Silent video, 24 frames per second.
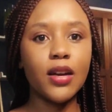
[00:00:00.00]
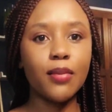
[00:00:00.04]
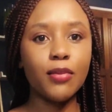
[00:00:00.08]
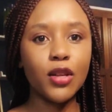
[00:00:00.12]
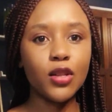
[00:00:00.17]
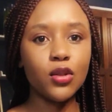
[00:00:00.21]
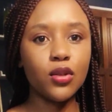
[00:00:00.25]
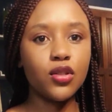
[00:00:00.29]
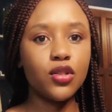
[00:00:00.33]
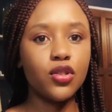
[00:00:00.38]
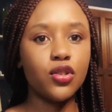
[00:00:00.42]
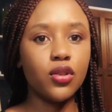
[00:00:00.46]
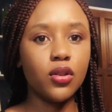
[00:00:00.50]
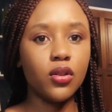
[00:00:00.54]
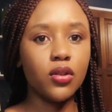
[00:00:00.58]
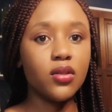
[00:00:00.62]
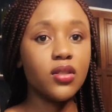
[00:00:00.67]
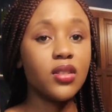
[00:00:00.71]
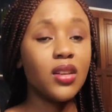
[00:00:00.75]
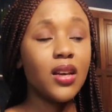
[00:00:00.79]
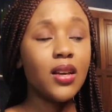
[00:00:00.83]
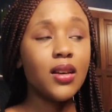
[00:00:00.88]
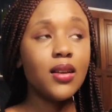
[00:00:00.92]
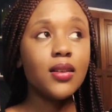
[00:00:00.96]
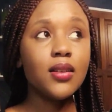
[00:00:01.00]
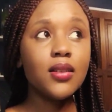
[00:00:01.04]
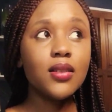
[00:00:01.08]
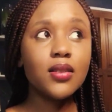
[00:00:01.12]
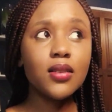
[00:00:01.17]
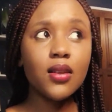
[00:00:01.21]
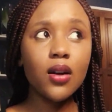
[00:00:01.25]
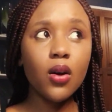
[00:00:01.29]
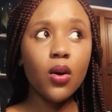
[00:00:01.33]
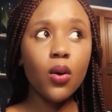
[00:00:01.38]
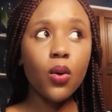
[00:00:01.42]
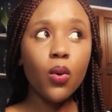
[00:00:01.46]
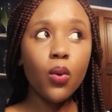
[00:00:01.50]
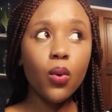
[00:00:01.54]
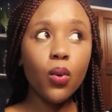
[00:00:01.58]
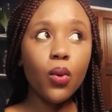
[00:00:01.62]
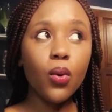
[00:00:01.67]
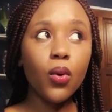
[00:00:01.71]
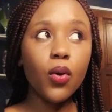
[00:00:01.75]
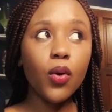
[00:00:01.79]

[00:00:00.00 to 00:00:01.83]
That's what you use. So